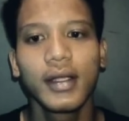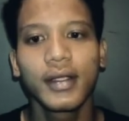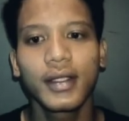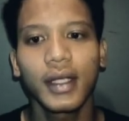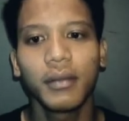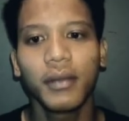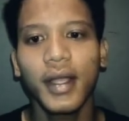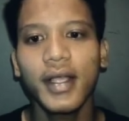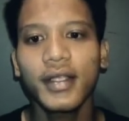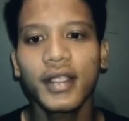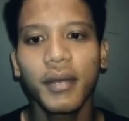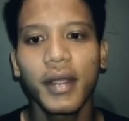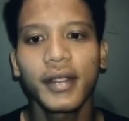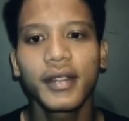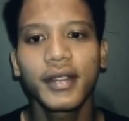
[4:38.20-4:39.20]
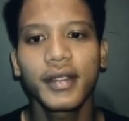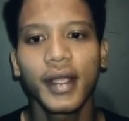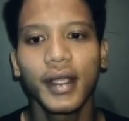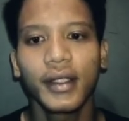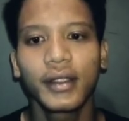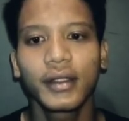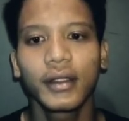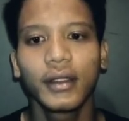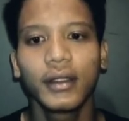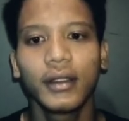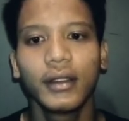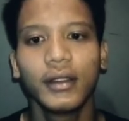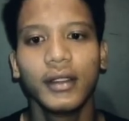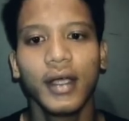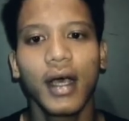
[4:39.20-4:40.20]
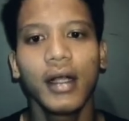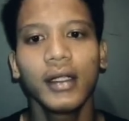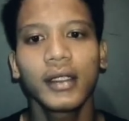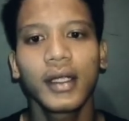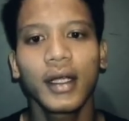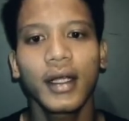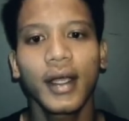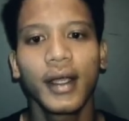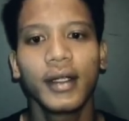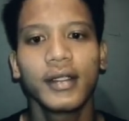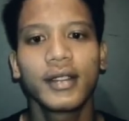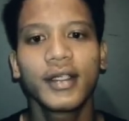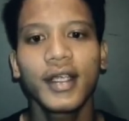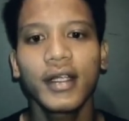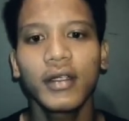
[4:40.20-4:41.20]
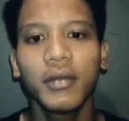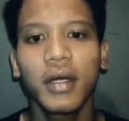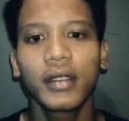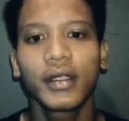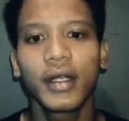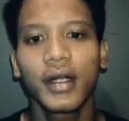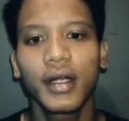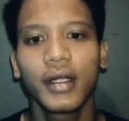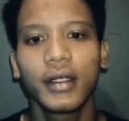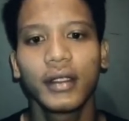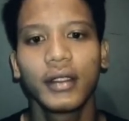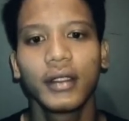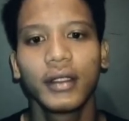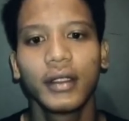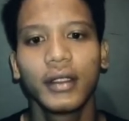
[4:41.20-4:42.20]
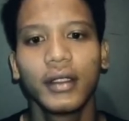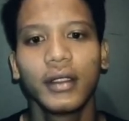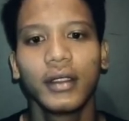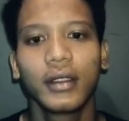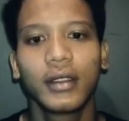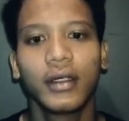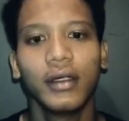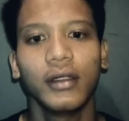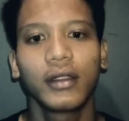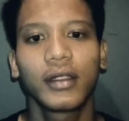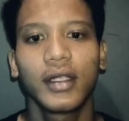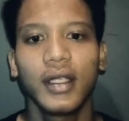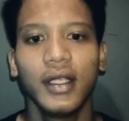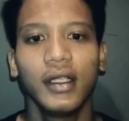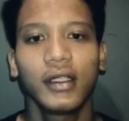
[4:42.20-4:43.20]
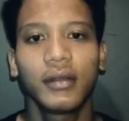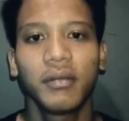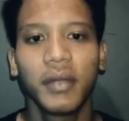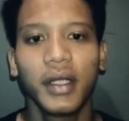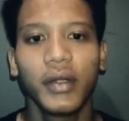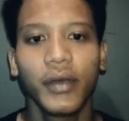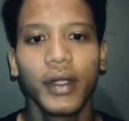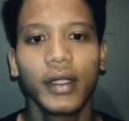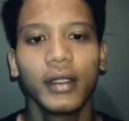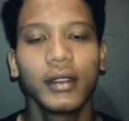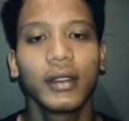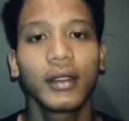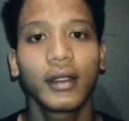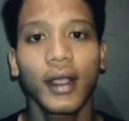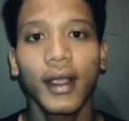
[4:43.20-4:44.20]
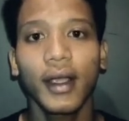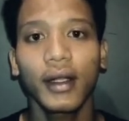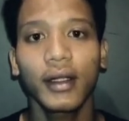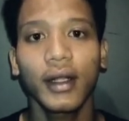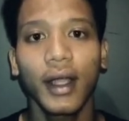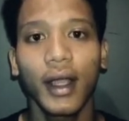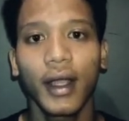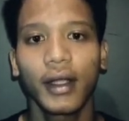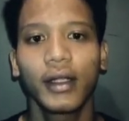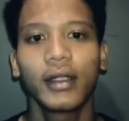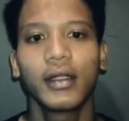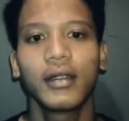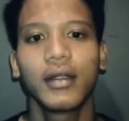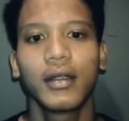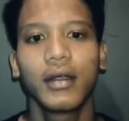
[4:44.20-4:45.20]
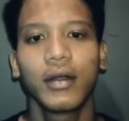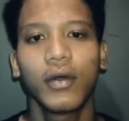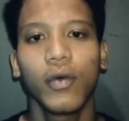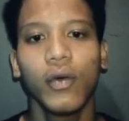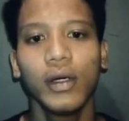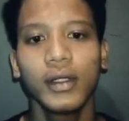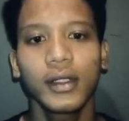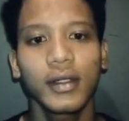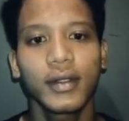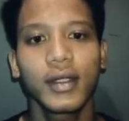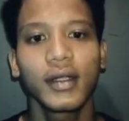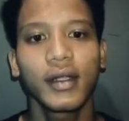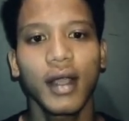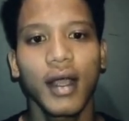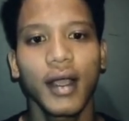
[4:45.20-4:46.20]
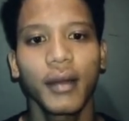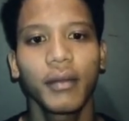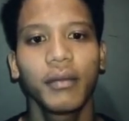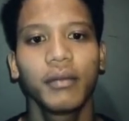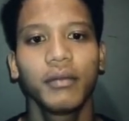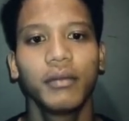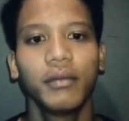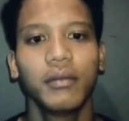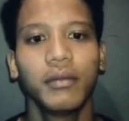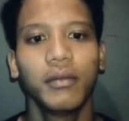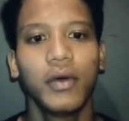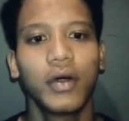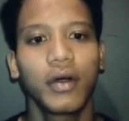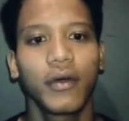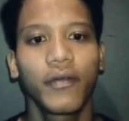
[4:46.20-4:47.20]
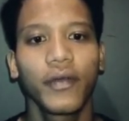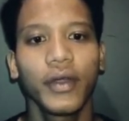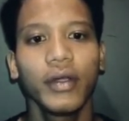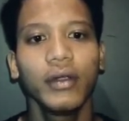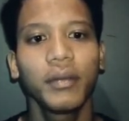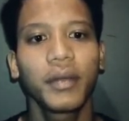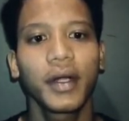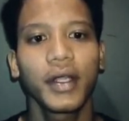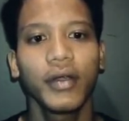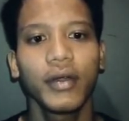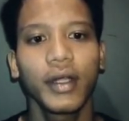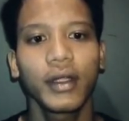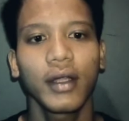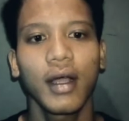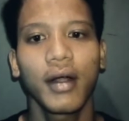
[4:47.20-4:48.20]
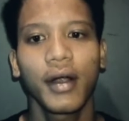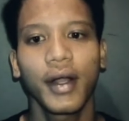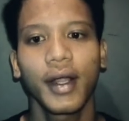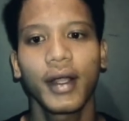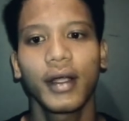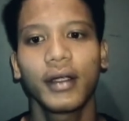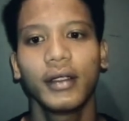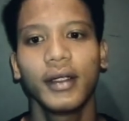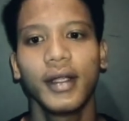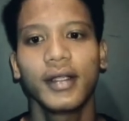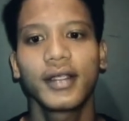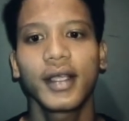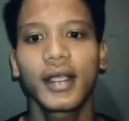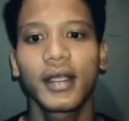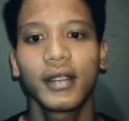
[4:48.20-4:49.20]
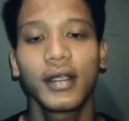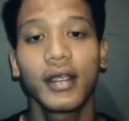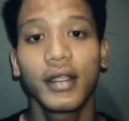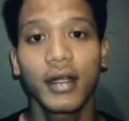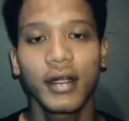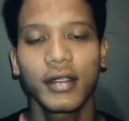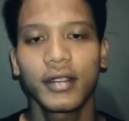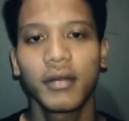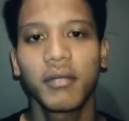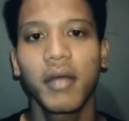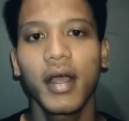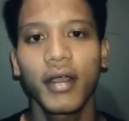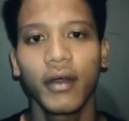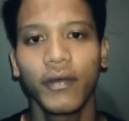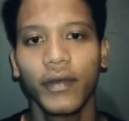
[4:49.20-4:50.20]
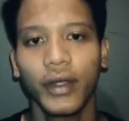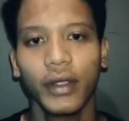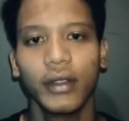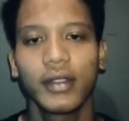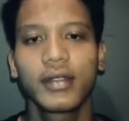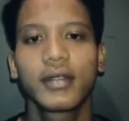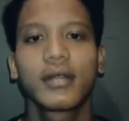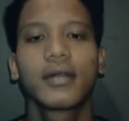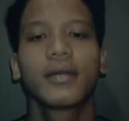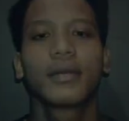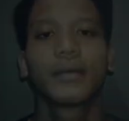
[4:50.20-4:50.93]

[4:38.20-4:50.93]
Some estimates state the algae and cyanobacteria could yield between 10 and 1000 times more fuel per unit area than second generation biofuels.